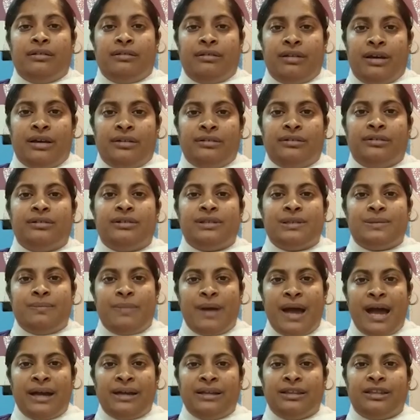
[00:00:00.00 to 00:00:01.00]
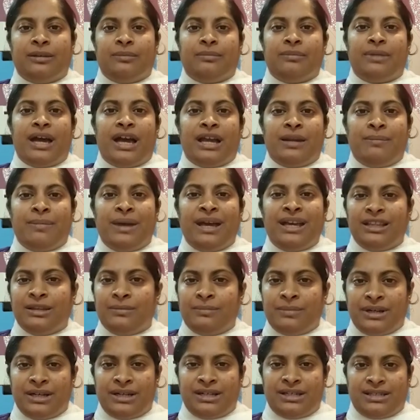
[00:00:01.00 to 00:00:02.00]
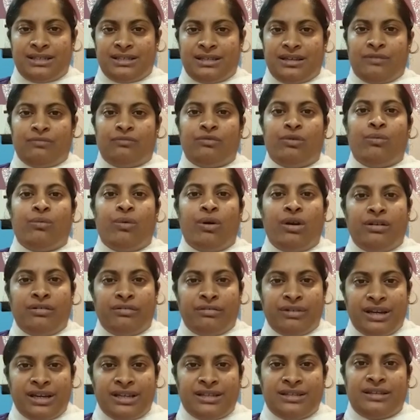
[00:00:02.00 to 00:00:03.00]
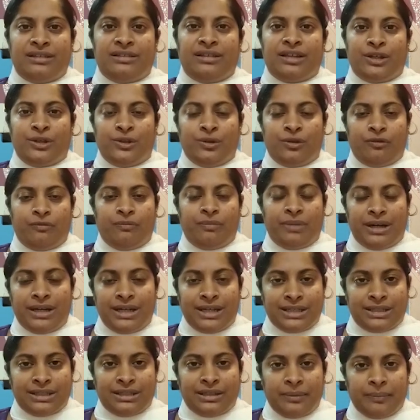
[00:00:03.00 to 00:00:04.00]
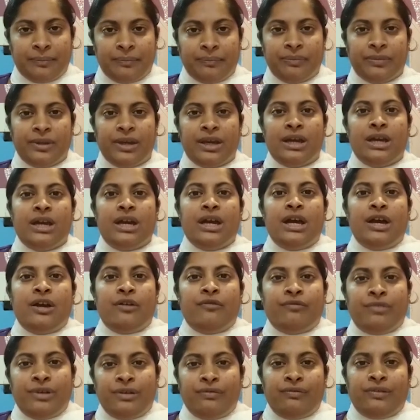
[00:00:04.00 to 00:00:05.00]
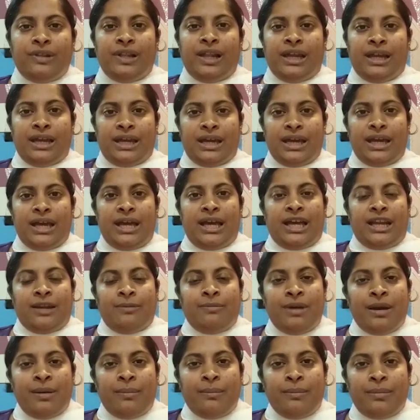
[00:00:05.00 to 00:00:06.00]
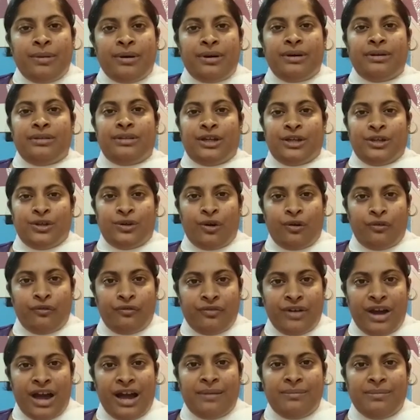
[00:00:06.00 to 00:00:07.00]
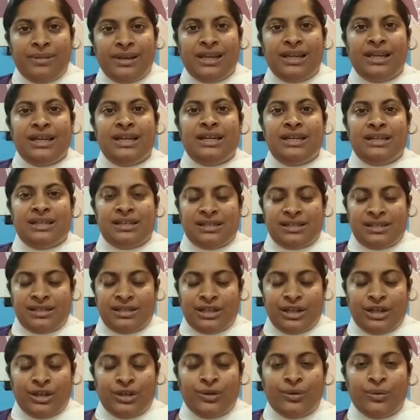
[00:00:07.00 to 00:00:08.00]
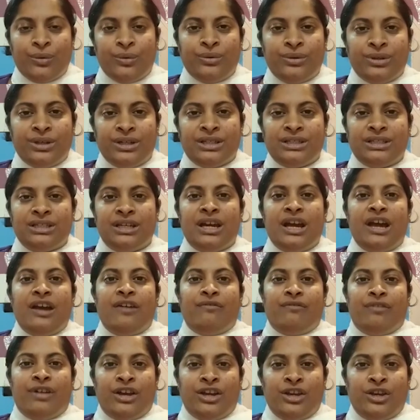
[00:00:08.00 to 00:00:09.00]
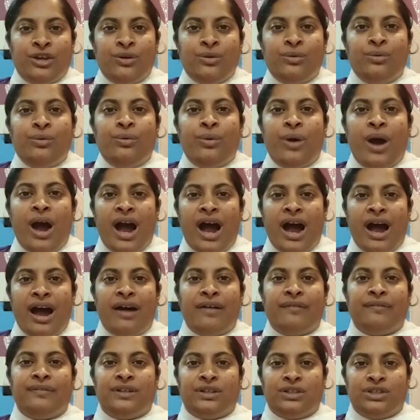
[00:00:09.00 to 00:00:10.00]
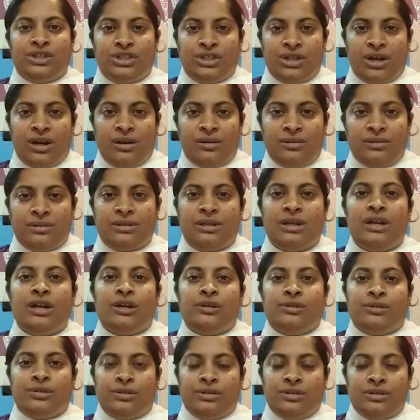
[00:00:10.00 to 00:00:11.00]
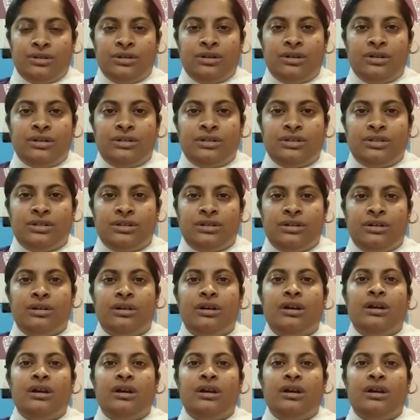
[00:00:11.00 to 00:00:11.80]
rather spank them and make them understand for what reason that you have punished them. Fifthly, remember that your family is the unit where you have the chance to nurture